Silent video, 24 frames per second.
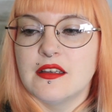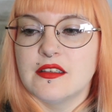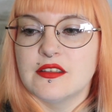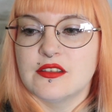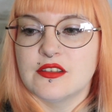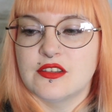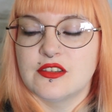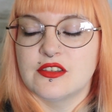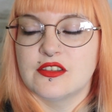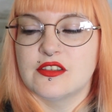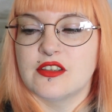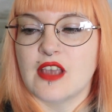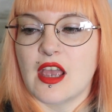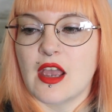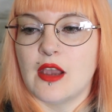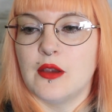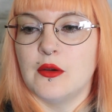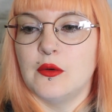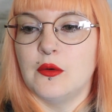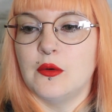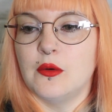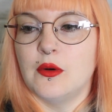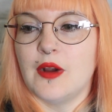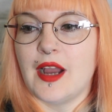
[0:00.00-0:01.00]

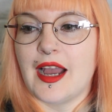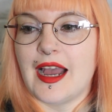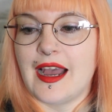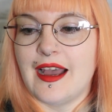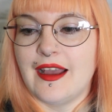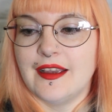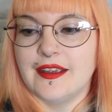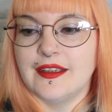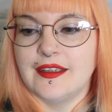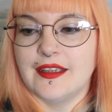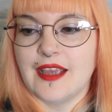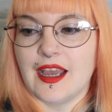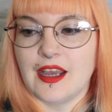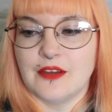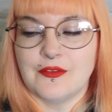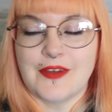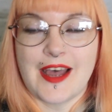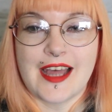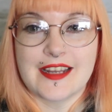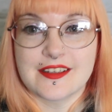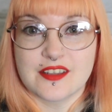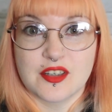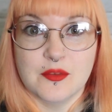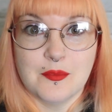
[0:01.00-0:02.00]
So I have
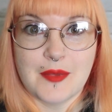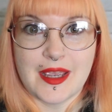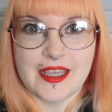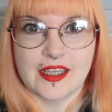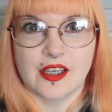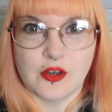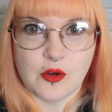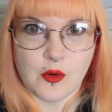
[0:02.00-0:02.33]
had to make